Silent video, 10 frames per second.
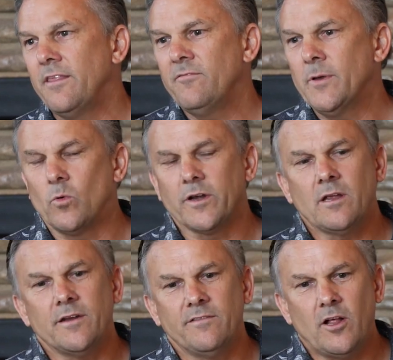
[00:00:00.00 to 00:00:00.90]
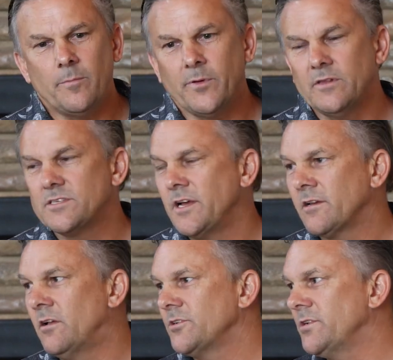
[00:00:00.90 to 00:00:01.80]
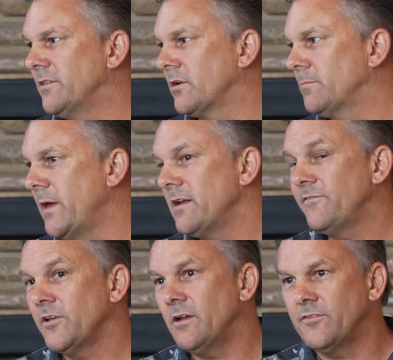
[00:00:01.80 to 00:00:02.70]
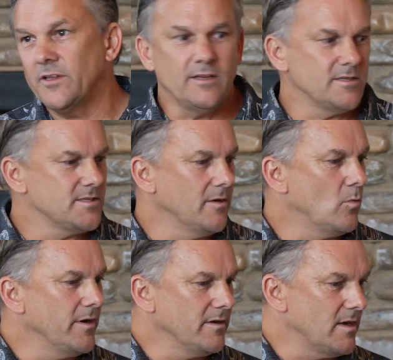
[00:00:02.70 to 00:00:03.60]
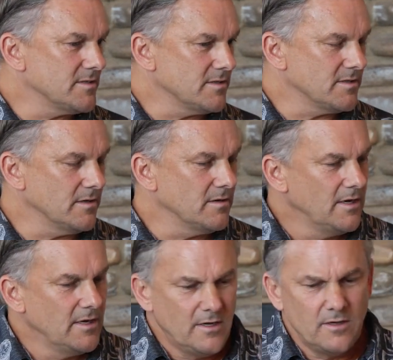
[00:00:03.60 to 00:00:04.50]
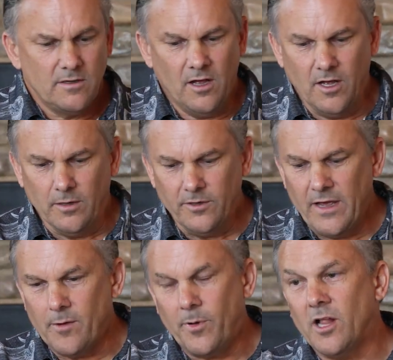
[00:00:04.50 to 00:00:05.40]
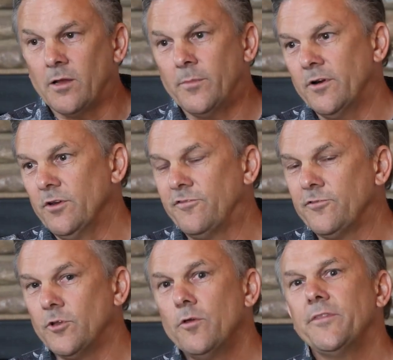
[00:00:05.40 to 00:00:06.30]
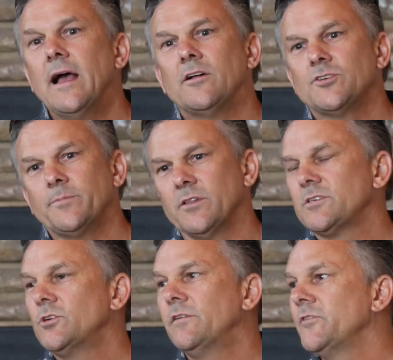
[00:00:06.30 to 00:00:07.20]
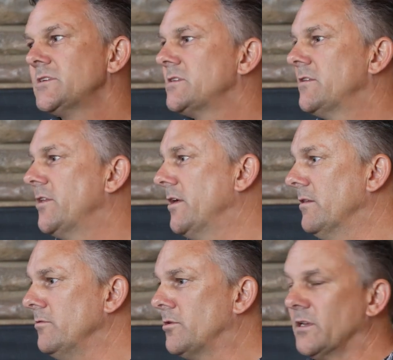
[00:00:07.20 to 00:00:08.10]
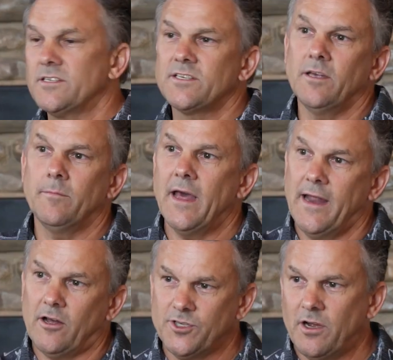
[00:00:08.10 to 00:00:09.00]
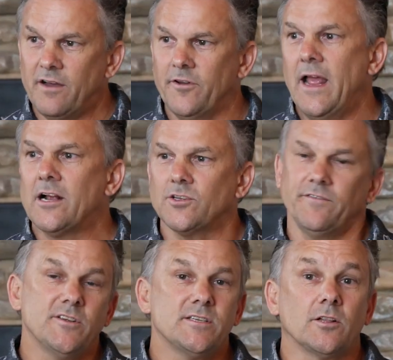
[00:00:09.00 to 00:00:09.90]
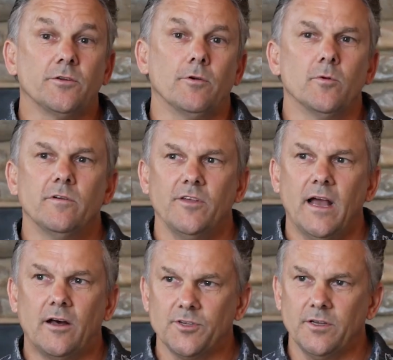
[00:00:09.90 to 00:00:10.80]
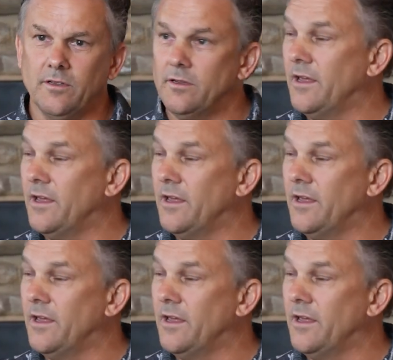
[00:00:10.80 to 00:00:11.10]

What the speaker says: They've been working on developing this technology. The benefit of it is that what it does is you add a polymer and you float the algae up to the surface, and then you can skim that algae off and actually physically remove the algae.